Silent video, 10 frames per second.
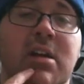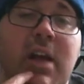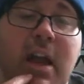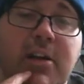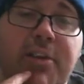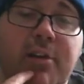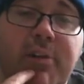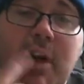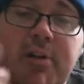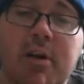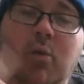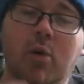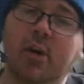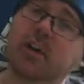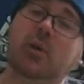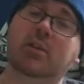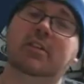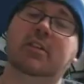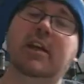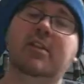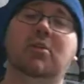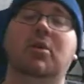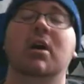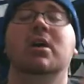and a third rounder. Well, Ernie, what did they do?